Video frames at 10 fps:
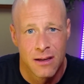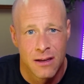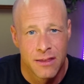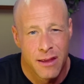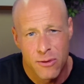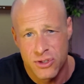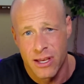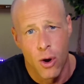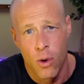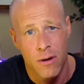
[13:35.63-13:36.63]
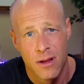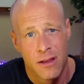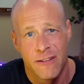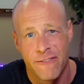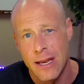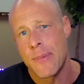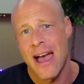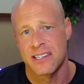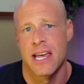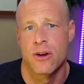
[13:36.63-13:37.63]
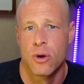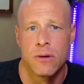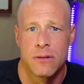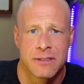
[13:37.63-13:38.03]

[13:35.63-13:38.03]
Then there's the whole feedback cycle.